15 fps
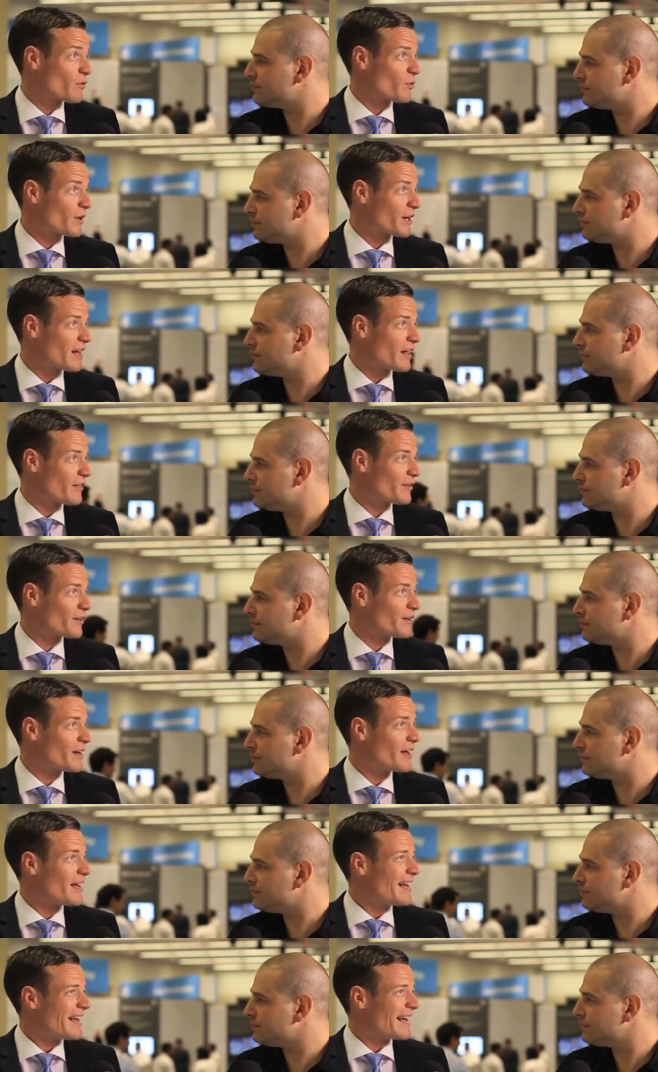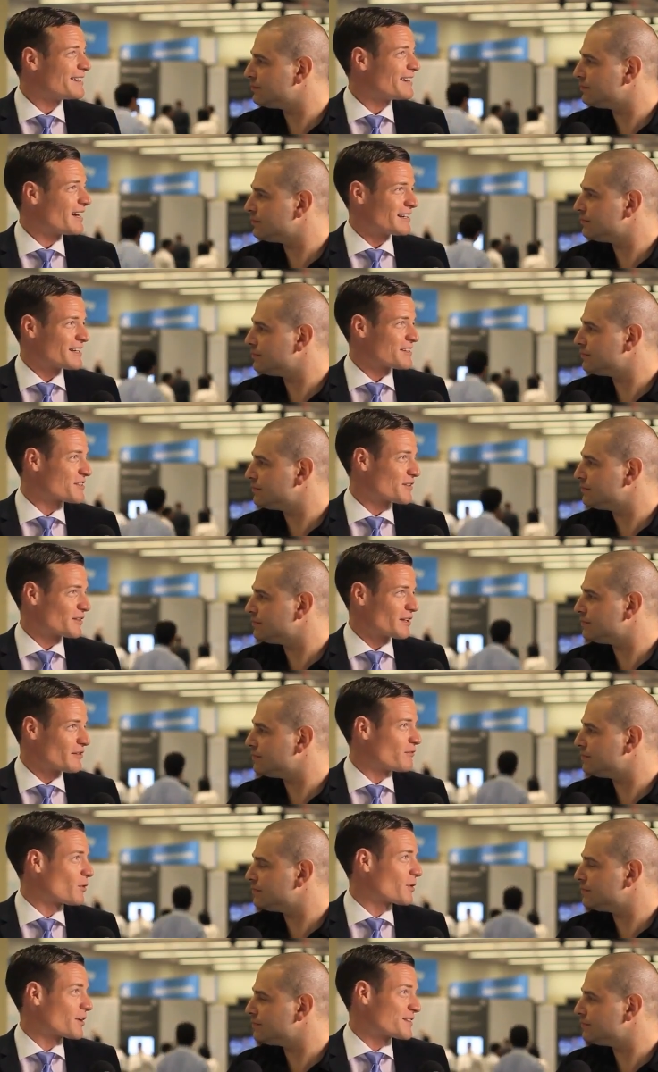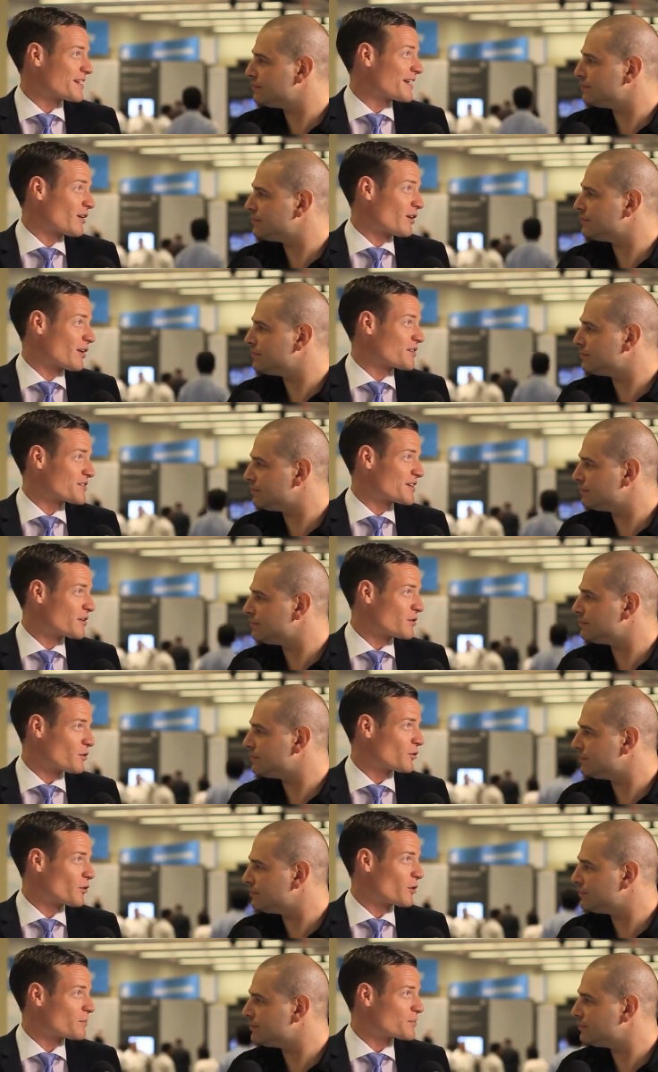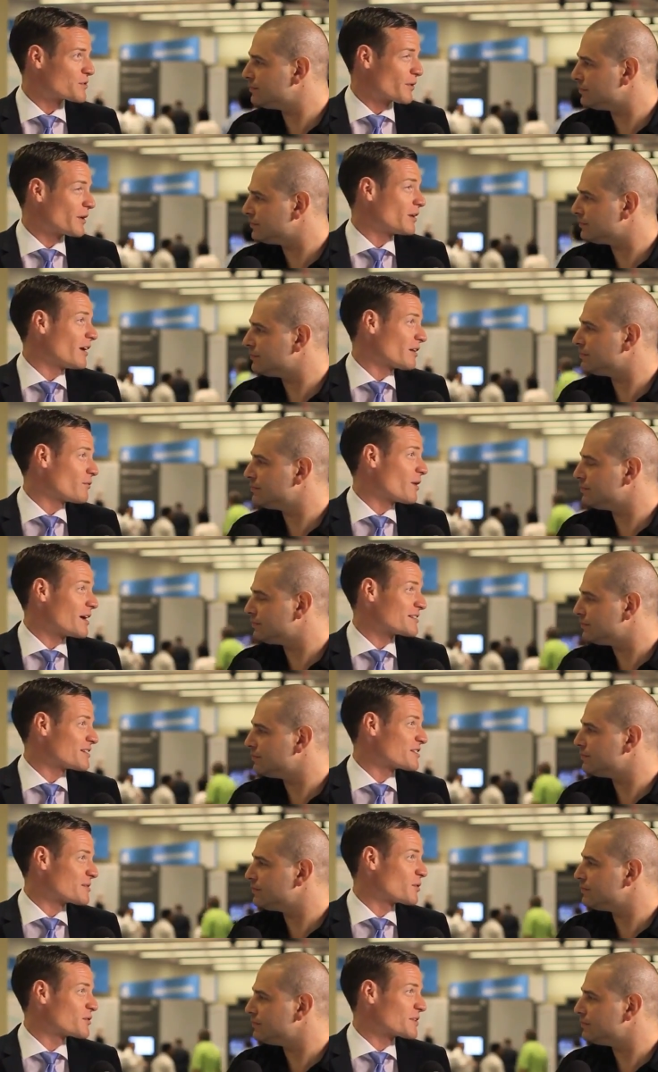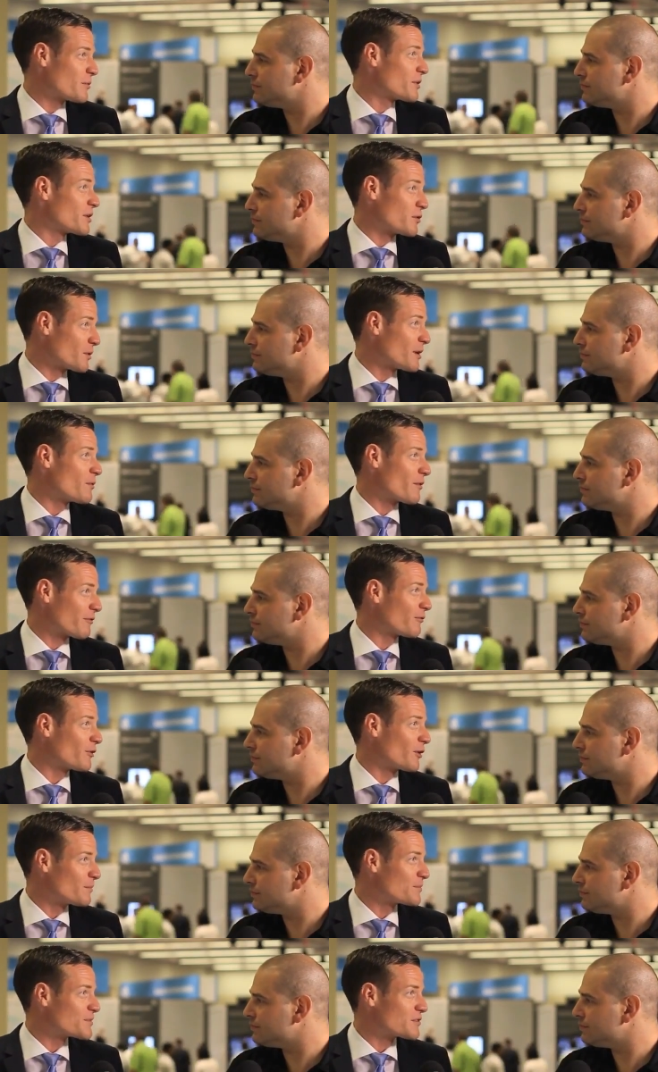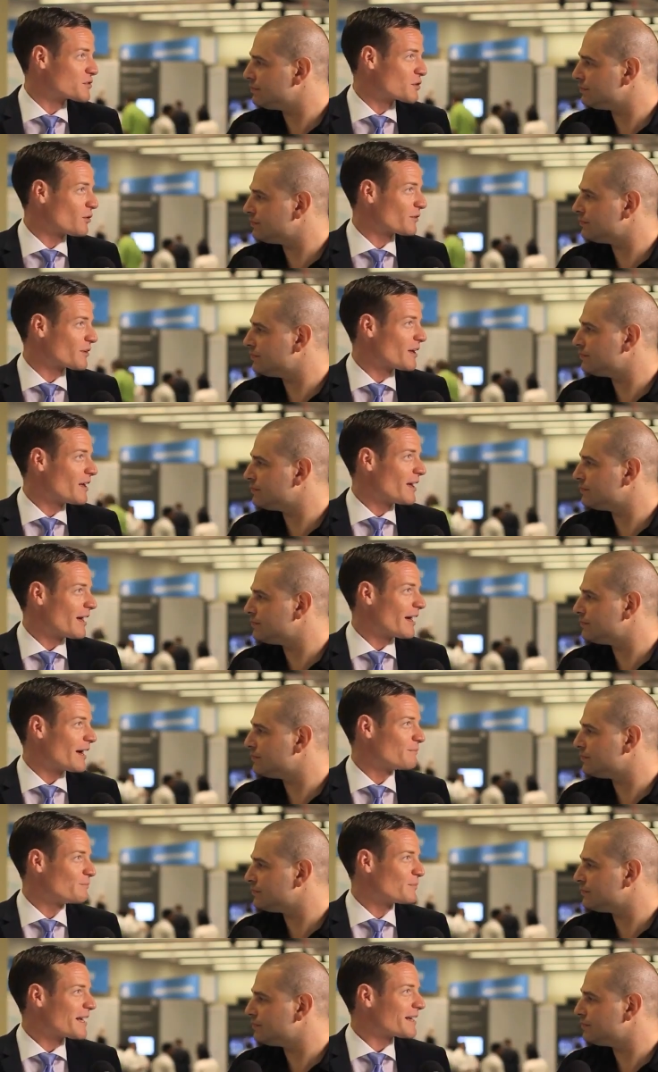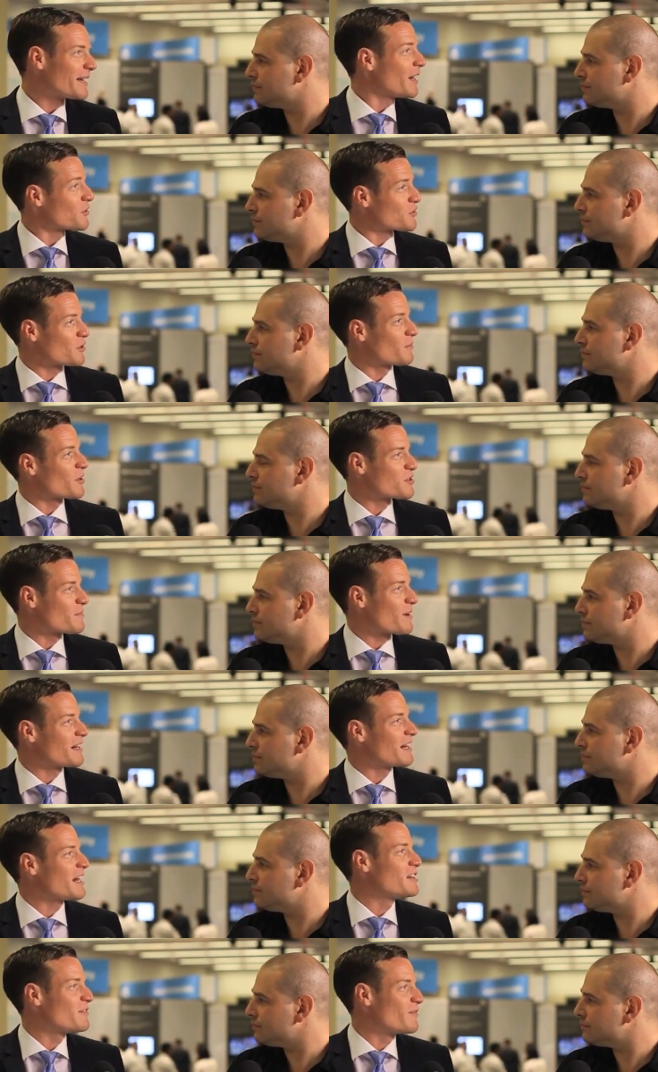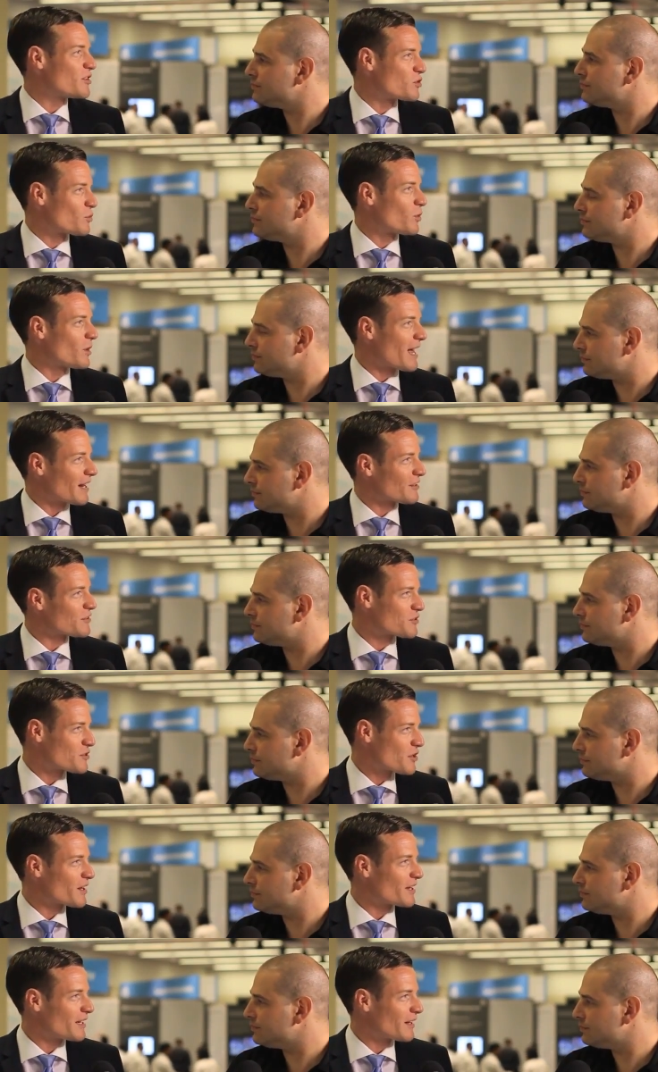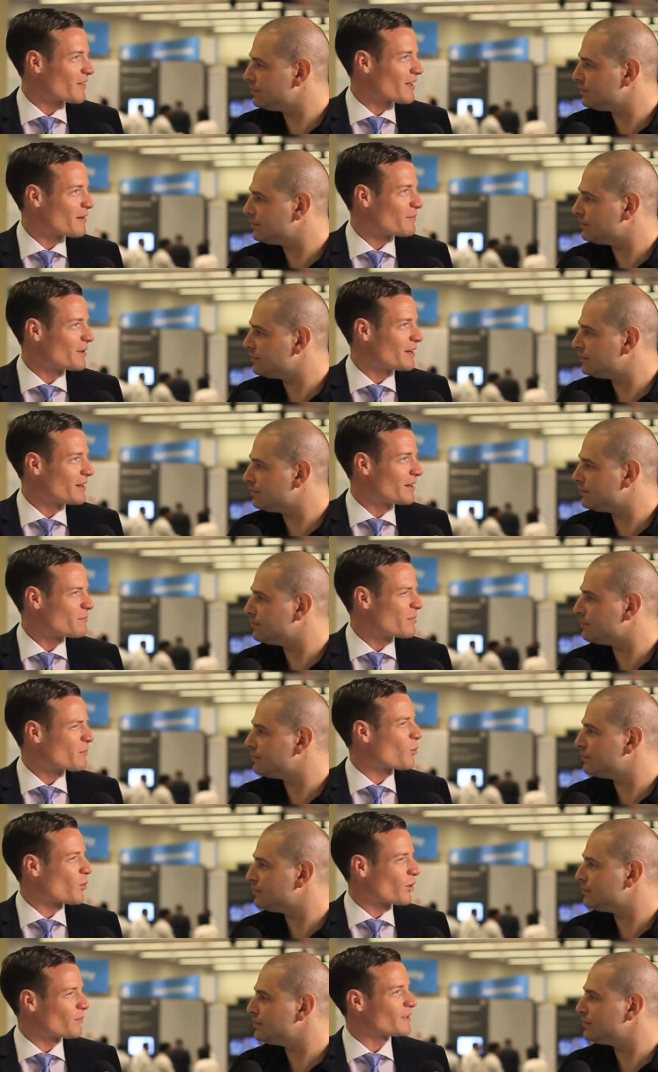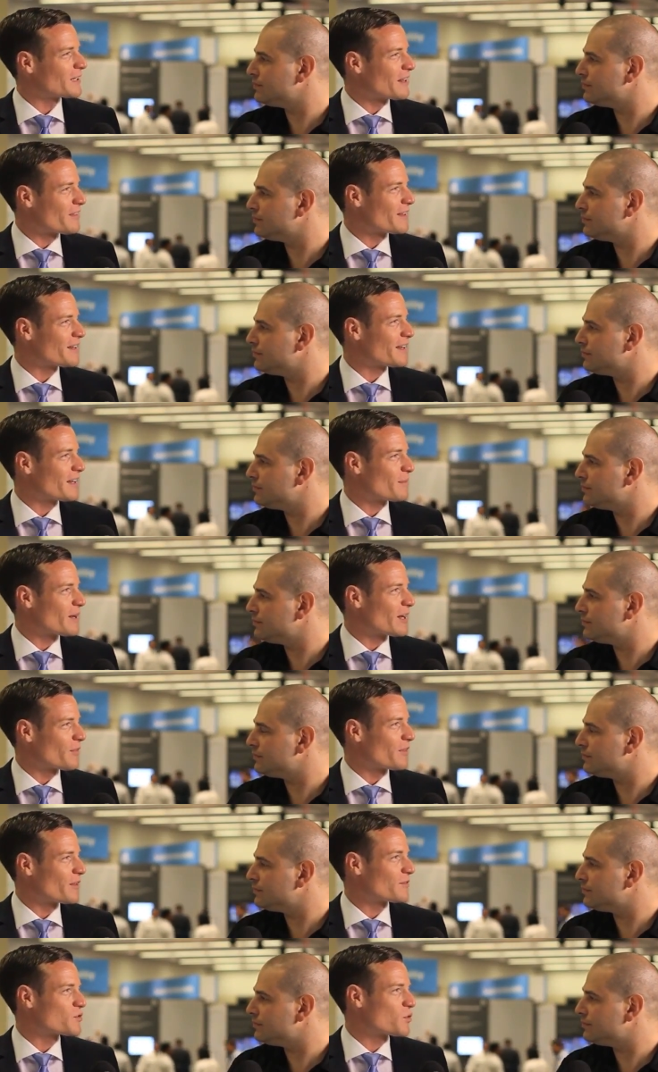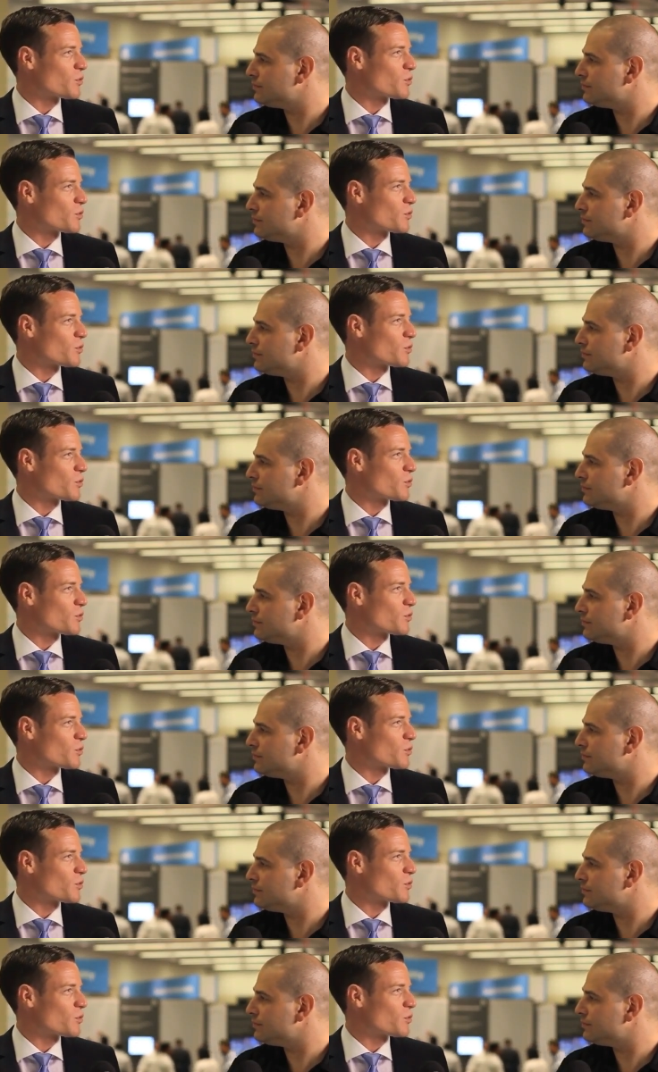Speaker 1: with one another, and not necessarily focusing in on a single group. So, in a lot of ways, I suppose I would agree with firms that don't um, care so much about an individual actor mm-hmm. targeting them, more really thinking about the